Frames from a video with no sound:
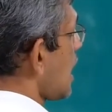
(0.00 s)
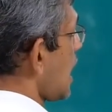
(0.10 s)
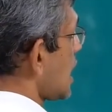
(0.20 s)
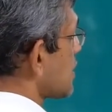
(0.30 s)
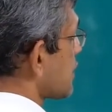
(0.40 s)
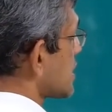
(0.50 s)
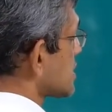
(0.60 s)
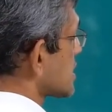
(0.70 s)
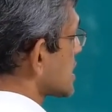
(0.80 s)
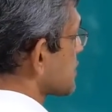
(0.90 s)
and 1,
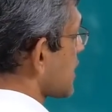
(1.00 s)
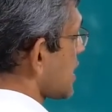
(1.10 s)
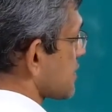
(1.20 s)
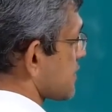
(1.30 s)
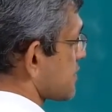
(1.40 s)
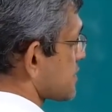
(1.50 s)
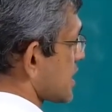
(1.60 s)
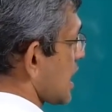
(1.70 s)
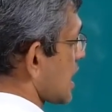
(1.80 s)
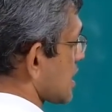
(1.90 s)
6, 5
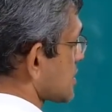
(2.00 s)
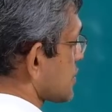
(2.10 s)
triangles.